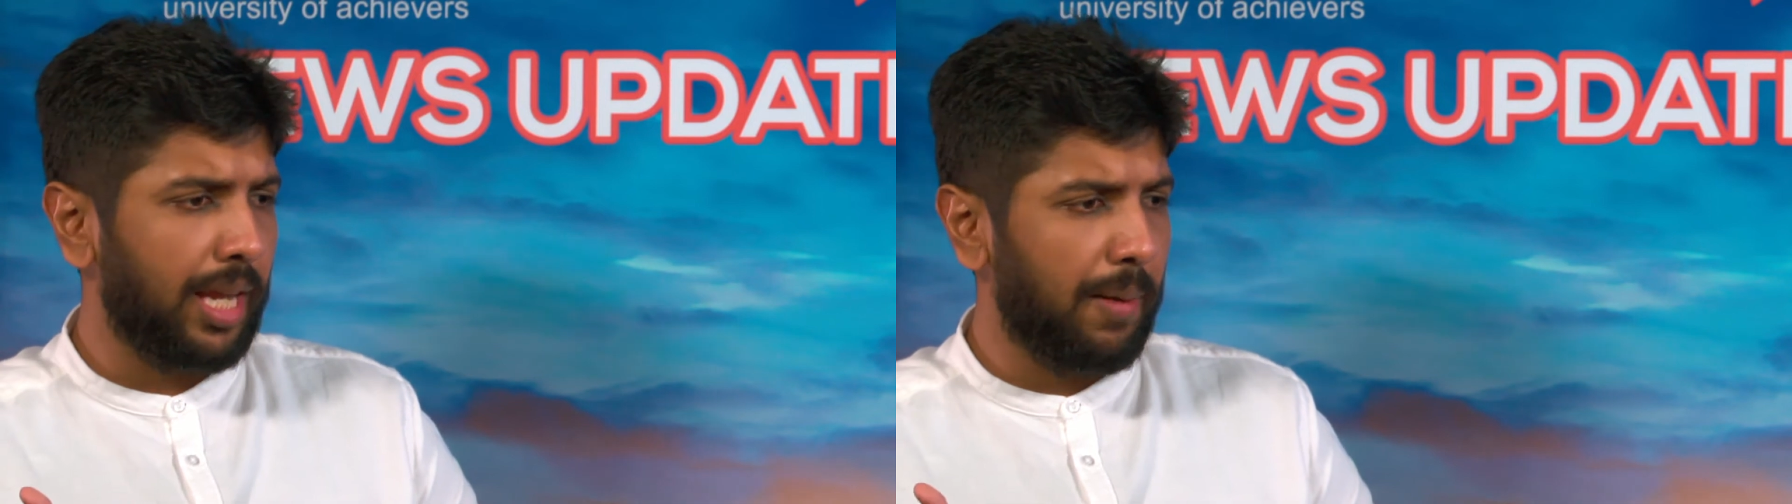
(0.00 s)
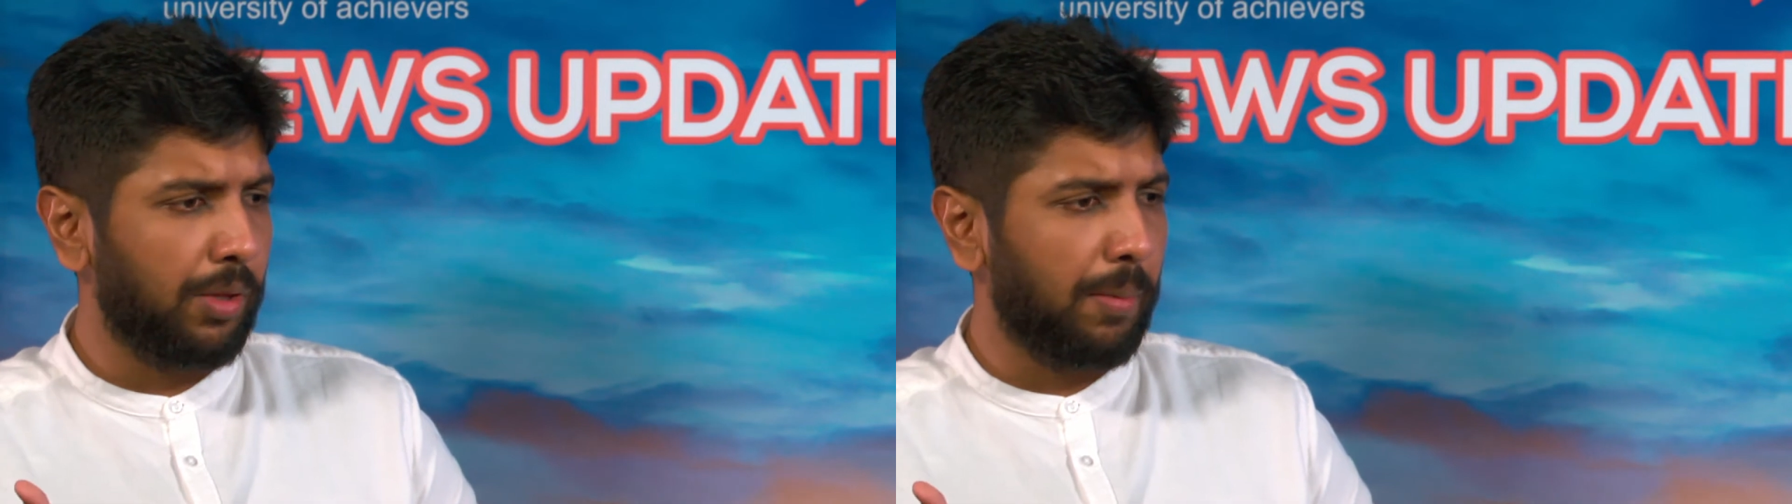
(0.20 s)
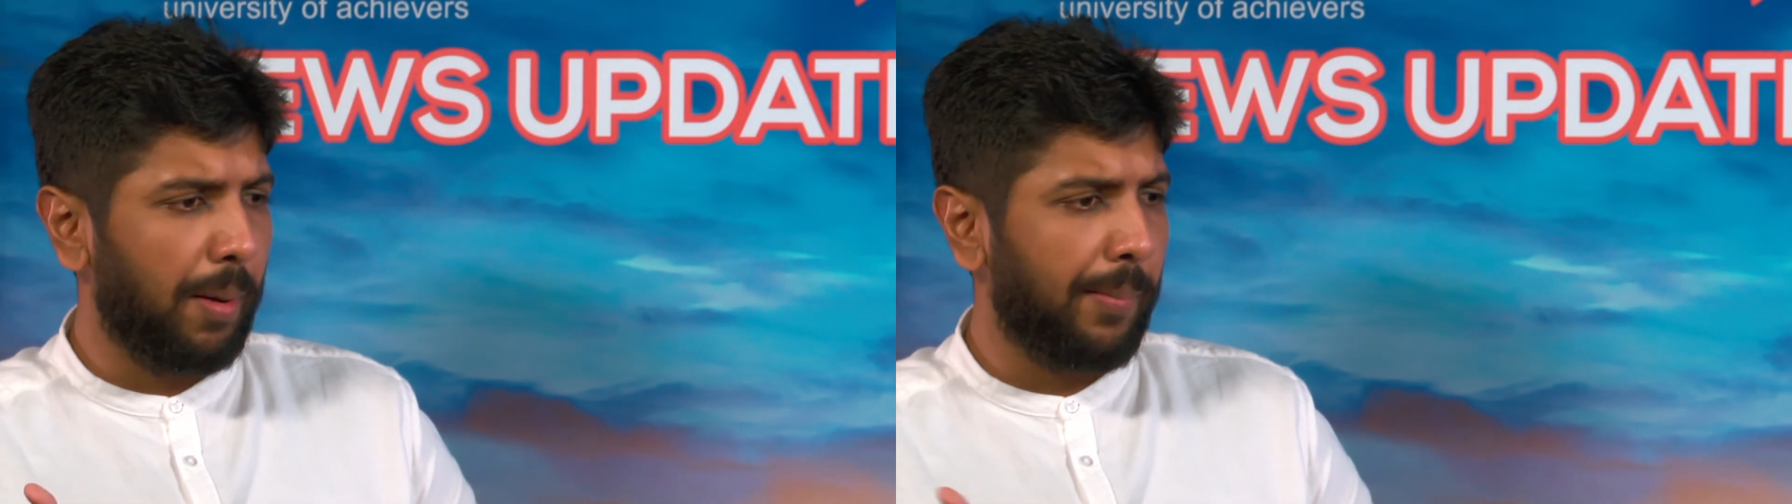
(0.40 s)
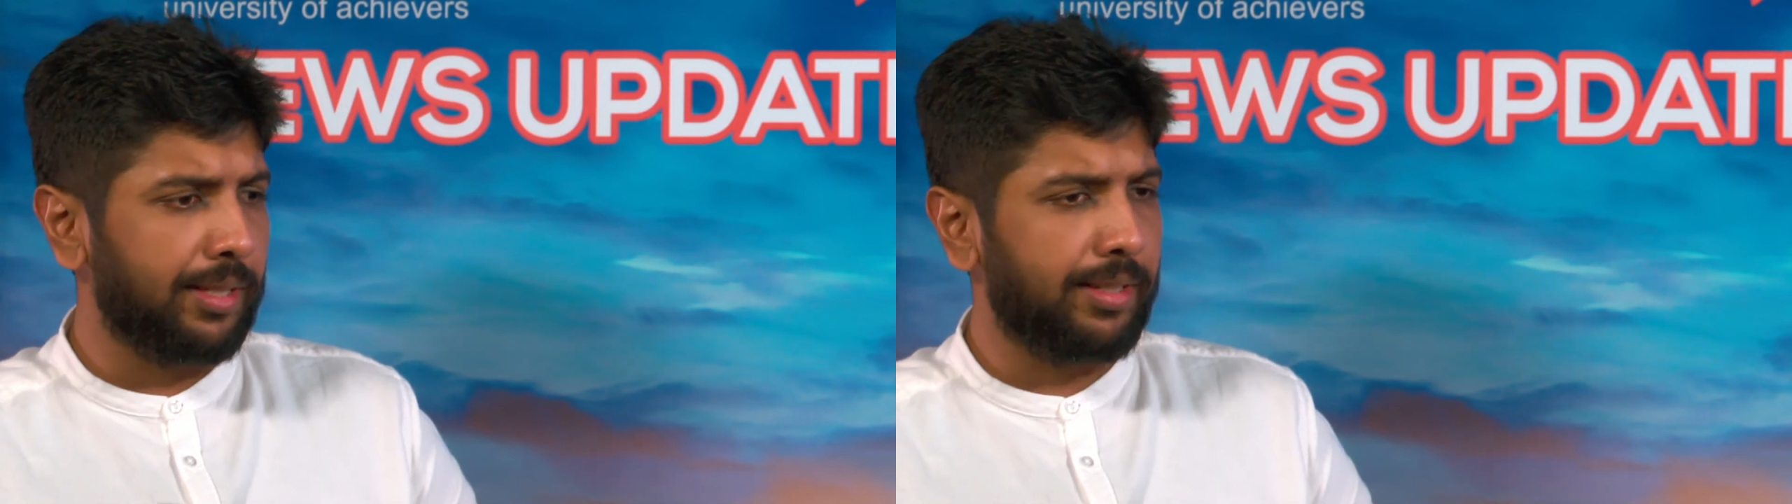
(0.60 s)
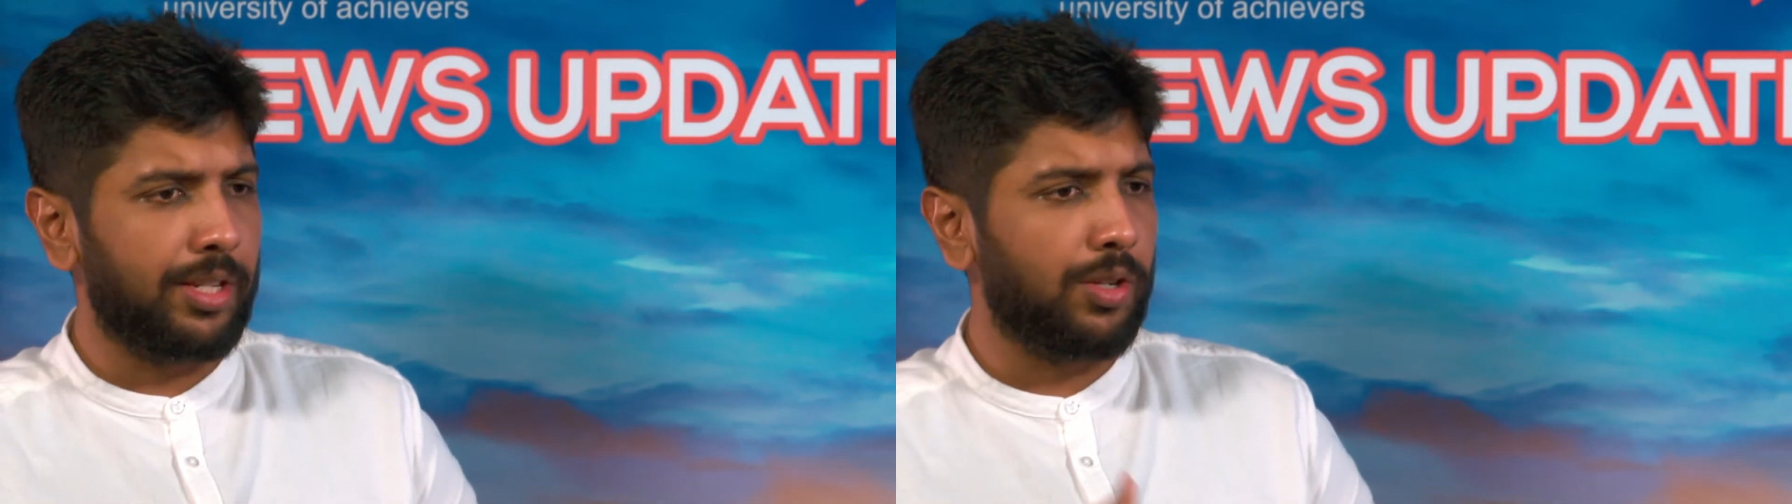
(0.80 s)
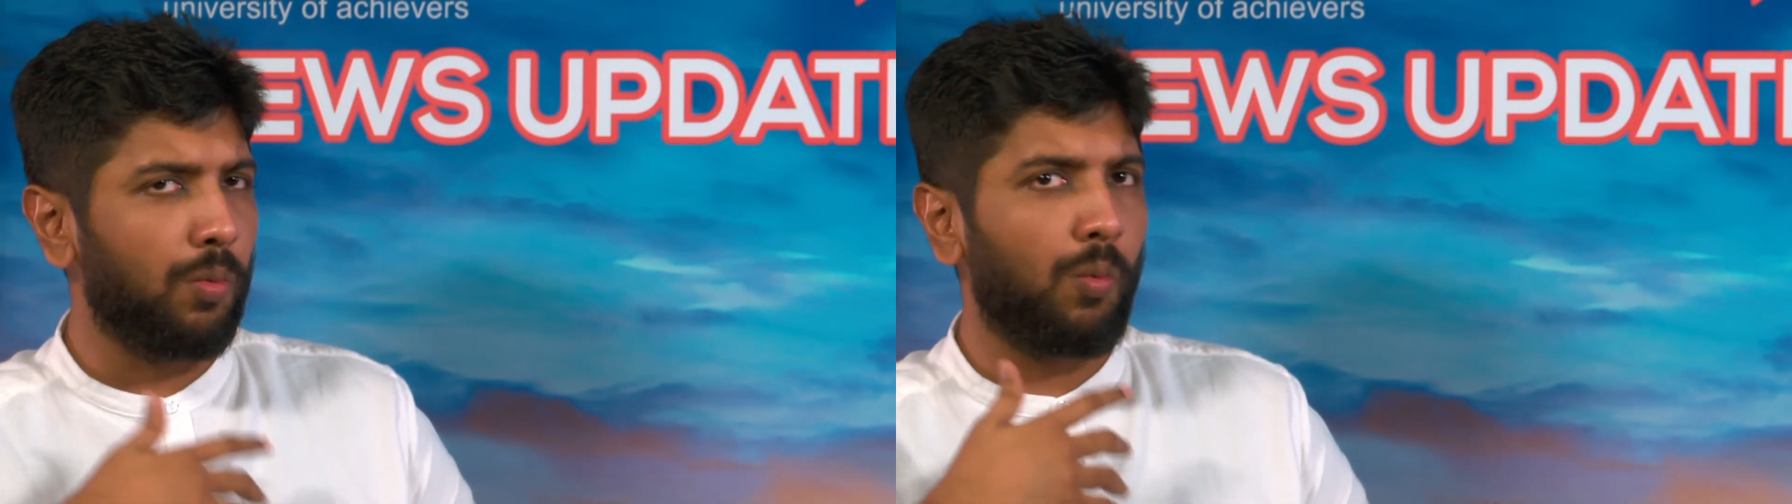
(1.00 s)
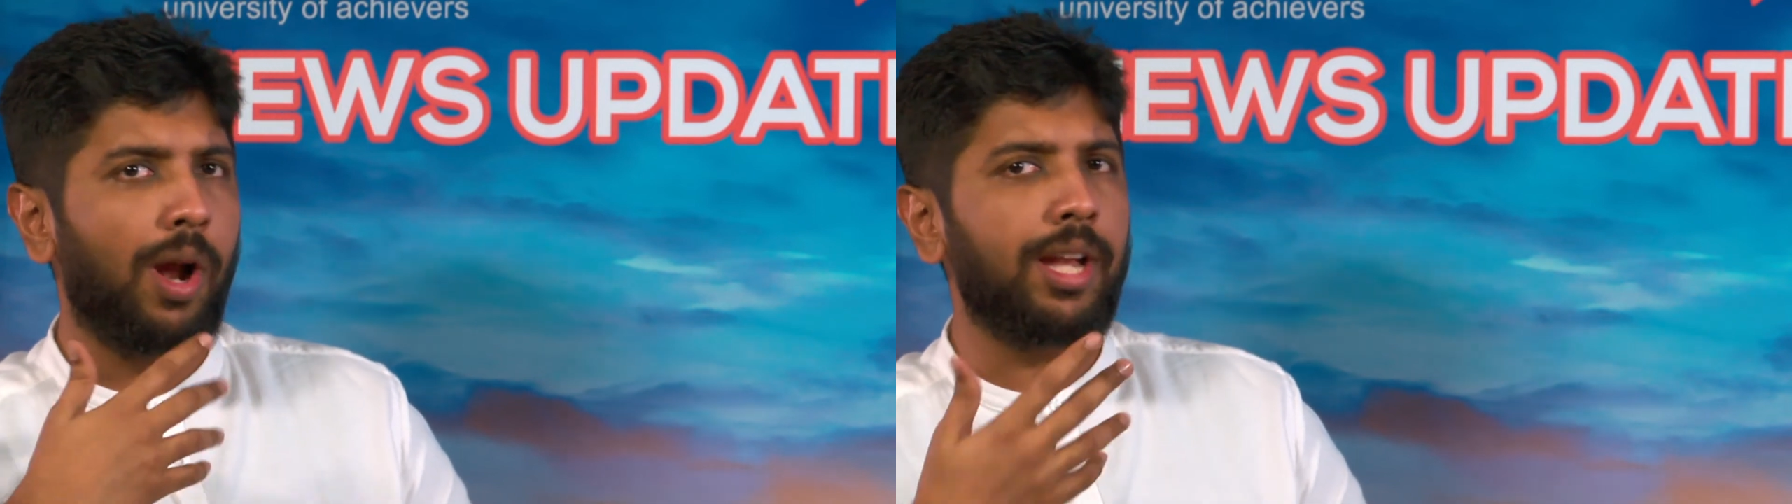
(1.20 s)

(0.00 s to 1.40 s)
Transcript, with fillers: came to the public's attention?